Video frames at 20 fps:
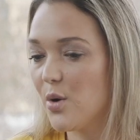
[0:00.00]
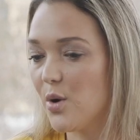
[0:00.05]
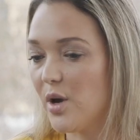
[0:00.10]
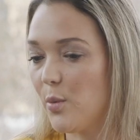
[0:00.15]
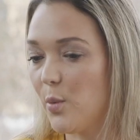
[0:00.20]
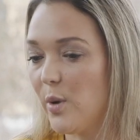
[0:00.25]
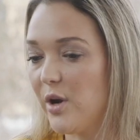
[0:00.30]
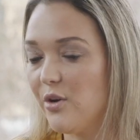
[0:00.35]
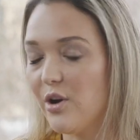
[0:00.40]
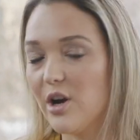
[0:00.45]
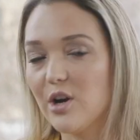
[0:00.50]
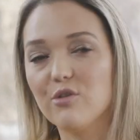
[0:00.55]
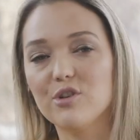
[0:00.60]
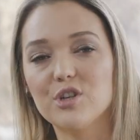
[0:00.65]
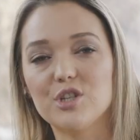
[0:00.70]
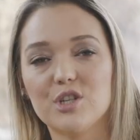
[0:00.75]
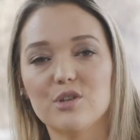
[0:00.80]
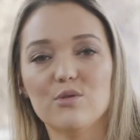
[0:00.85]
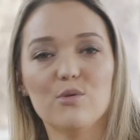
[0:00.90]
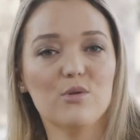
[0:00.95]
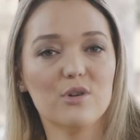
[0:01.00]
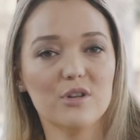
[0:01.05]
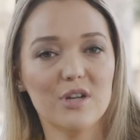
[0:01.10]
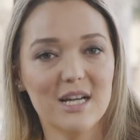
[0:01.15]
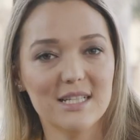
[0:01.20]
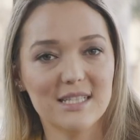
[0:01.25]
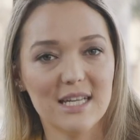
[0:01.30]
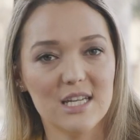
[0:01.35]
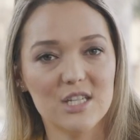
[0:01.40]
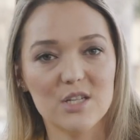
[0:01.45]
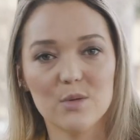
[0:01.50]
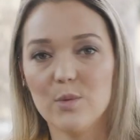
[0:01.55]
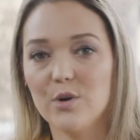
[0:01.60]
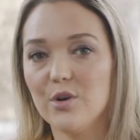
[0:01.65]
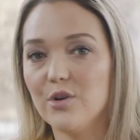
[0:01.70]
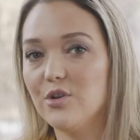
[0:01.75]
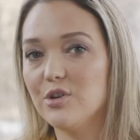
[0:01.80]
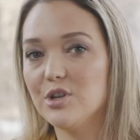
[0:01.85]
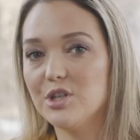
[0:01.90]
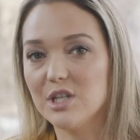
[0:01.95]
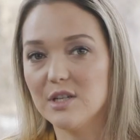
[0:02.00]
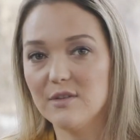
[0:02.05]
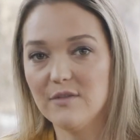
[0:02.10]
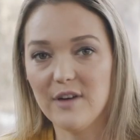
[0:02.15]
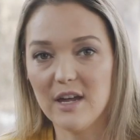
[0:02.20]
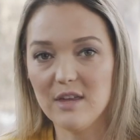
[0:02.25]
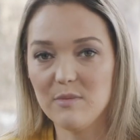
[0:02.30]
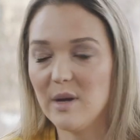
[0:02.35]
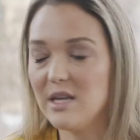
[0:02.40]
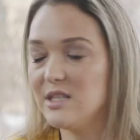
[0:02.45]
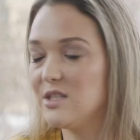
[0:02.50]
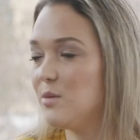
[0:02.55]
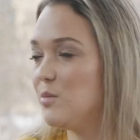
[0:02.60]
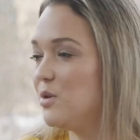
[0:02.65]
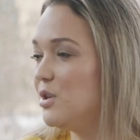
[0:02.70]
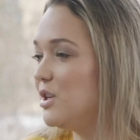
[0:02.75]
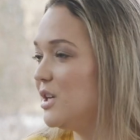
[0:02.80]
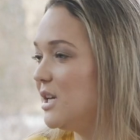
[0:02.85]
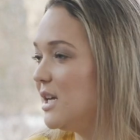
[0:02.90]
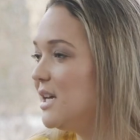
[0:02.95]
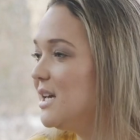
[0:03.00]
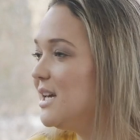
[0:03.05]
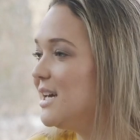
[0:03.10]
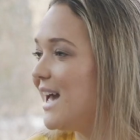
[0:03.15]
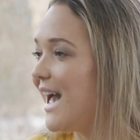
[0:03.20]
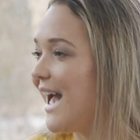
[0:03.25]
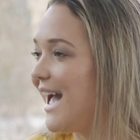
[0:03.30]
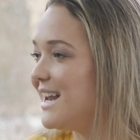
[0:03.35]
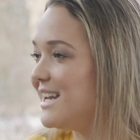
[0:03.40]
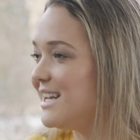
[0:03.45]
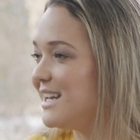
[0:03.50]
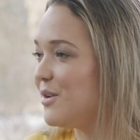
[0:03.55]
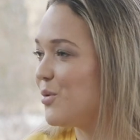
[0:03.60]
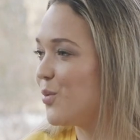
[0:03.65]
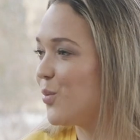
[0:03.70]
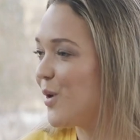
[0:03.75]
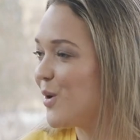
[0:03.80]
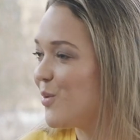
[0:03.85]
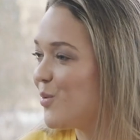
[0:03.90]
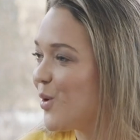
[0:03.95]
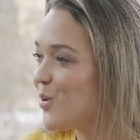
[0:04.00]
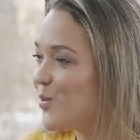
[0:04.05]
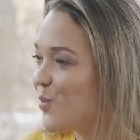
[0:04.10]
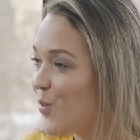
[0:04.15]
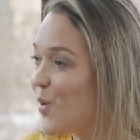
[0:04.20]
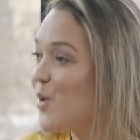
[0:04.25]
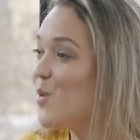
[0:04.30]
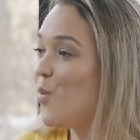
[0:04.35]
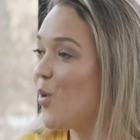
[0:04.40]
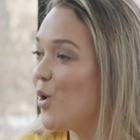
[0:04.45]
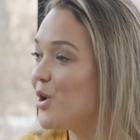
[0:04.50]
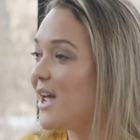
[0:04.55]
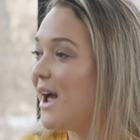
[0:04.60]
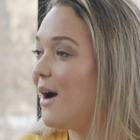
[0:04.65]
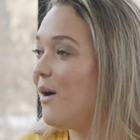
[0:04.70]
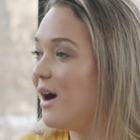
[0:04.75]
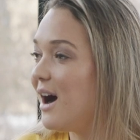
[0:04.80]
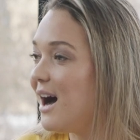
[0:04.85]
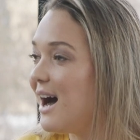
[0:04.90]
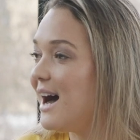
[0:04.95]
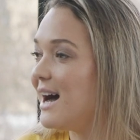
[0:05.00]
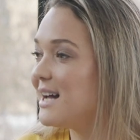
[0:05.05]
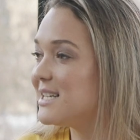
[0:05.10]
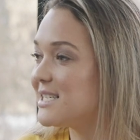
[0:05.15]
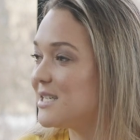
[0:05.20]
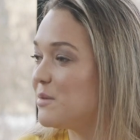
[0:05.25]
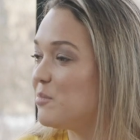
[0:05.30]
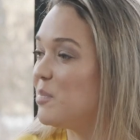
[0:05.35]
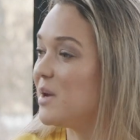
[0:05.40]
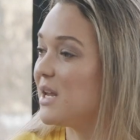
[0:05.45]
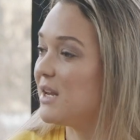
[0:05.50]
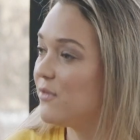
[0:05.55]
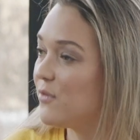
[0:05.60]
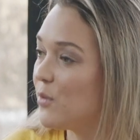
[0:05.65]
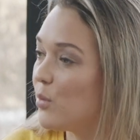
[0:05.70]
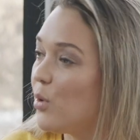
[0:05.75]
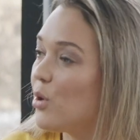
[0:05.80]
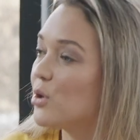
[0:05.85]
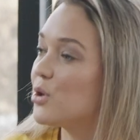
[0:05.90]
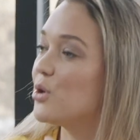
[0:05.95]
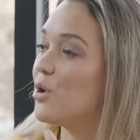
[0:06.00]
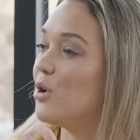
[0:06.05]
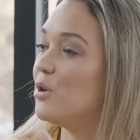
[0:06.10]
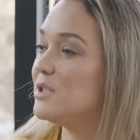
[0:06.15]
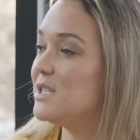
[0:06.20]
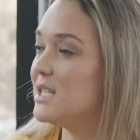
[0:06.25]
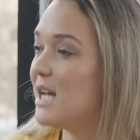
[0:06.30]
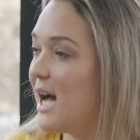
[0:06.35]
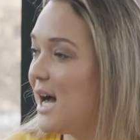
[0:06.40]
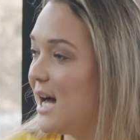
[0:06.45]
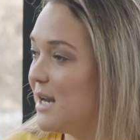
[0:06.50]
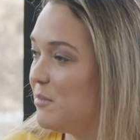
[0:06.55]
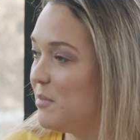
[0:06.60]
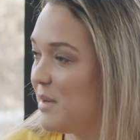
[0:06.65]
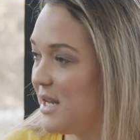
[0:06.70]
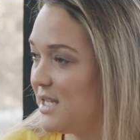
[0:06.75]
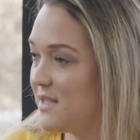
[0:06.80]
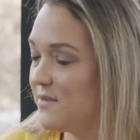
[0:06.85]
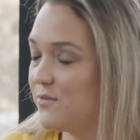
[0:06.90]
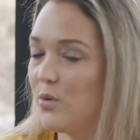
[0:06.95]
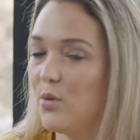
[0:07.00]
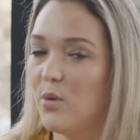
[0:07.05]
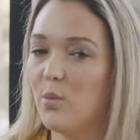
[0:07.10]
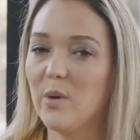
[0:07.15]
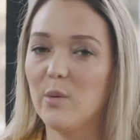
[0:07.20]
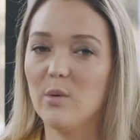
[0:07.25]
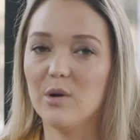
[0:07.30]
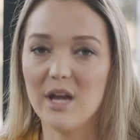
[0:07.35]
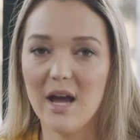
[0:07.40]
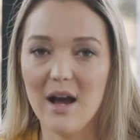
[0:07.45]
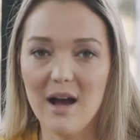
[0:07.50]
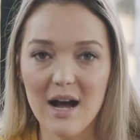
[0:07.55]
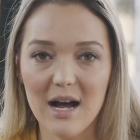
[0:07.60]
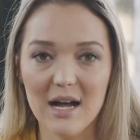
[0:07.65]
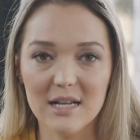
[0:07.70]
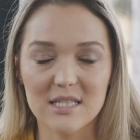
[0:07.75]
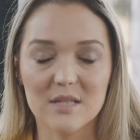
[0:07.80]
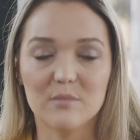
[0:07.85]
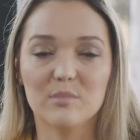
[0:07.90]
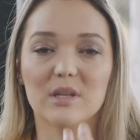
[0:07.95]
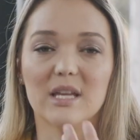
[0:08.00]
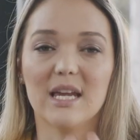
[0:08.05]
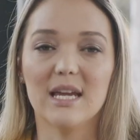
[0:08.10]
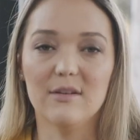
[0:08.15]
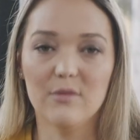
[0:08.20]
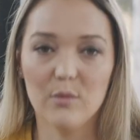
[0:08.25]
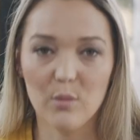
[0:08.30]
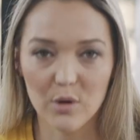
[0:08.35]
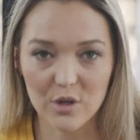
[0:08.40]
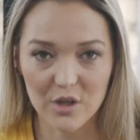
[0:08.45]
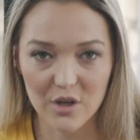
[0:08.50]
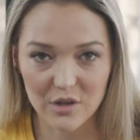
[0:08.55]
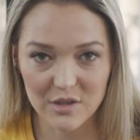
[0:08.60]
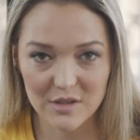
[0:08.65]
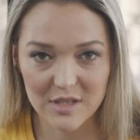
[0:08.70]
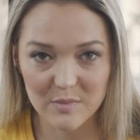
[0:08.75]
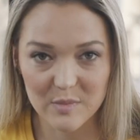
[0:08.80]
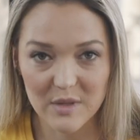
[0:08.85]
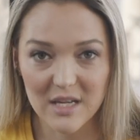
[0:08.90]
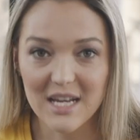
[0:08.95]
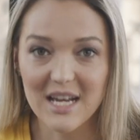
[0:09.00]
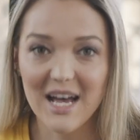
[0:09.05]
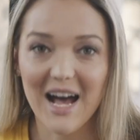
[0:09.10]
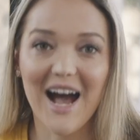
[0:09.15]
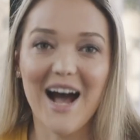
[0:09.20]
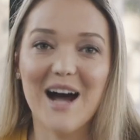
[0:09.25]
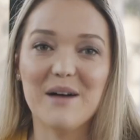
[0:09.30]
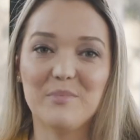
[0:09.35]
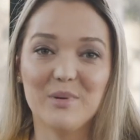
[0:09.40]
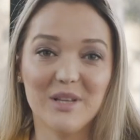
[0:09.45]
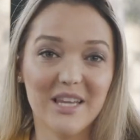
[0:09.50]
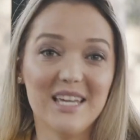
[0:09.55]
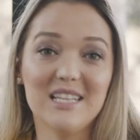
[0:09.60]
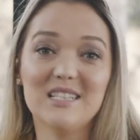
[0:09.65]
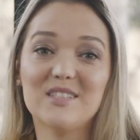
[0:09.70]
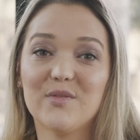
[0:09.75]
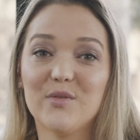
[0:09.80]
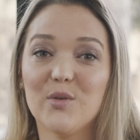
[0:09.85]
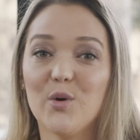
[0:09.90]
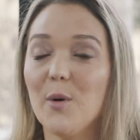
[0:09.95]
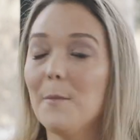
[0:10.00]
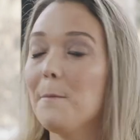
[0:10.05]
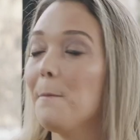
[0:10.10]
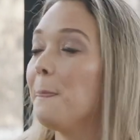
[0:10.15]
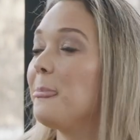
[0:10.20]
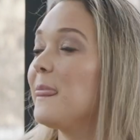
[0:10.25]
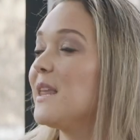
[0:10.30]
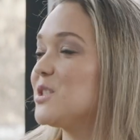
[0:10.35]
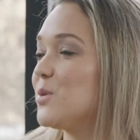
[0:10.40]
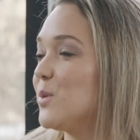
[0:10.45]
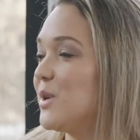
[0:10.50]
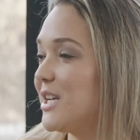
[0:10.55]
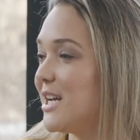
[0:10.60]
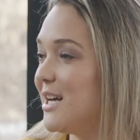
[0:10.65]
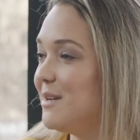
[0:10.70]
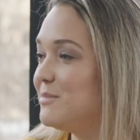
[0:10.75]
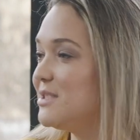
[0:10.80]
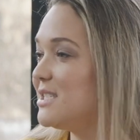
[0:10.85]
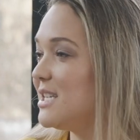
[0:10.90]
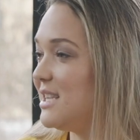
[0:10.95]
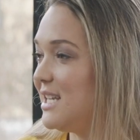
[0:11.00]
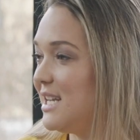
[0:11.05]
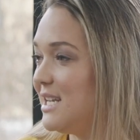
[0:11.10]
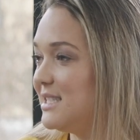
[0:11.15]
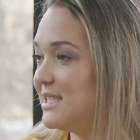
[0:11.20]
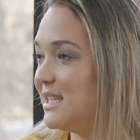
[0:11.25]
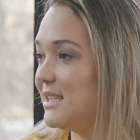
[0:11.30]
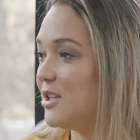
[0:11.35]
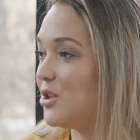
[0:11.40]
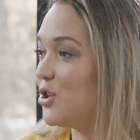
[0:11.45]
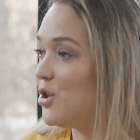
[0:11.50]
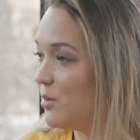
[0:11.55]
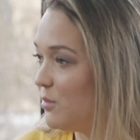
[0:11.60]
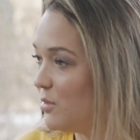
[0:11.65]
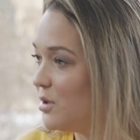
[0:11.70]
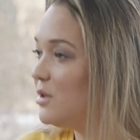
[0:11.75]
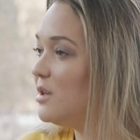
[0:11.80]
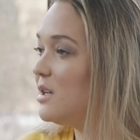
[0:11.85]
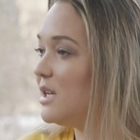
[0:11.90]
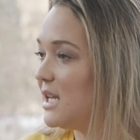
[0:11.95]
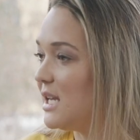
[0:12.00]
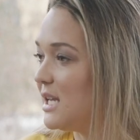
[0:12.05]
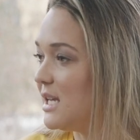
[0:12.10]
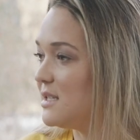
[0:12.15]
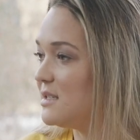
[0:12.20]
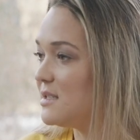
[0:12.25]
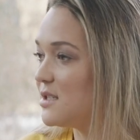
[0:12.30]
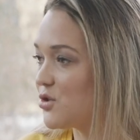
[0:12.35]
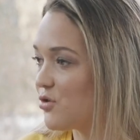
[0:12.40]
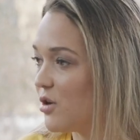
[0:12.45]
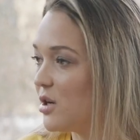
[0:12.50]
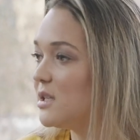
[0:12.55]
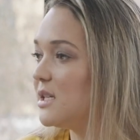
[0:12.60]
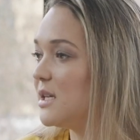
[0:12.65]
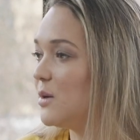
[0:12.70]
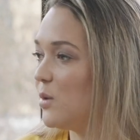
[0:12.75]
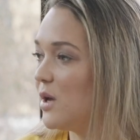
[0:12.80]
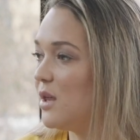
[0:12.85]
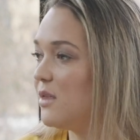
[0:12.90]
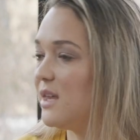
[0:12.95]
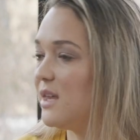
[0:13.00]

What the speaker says: we're a Christian organisation, we're a Christian faith-based community, and we want our heart to beat for what God's heart beats for. We want our heart to bleed for what God's heart bleeds for. So when it comes to things that the community is struggling with,